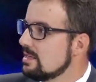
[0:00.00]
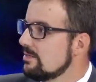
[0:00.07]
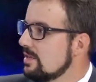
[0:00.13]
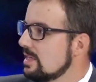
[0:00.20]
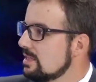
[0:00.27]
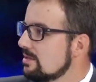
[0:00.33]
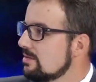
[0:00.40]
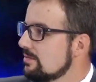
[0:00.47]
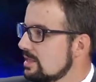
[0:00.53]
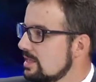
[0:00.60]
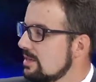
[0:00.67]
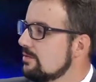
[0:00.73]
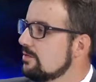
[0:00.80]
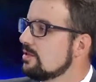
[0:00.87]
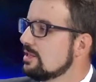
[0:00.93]
So they
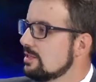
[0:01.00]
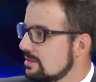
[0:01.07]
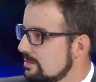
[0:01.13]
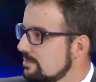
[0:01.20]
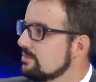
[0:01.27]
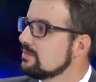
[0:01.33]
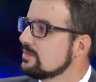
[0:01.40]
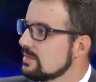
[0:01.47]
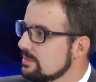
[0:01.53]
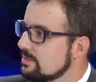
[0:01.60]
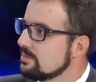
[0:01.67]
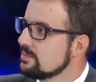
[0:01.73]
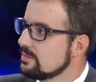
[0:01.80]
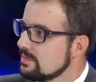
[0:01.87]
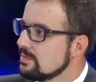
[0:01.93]
combine it with
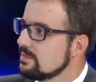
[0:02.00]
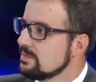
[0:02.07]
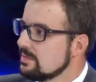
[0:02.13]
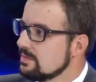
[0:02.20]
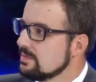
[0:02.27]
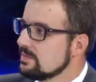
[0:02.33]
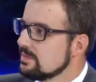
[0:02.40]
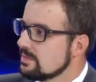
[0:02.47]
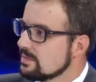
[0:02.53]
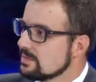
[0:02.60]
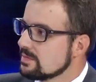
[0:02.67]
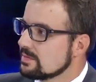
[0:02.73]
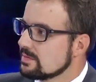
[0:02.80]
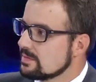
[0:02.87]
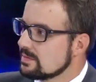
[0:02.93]
other
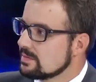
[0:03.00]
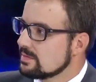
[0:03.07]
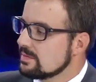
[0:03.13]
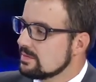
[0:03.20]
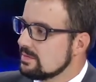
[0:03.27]
what is it,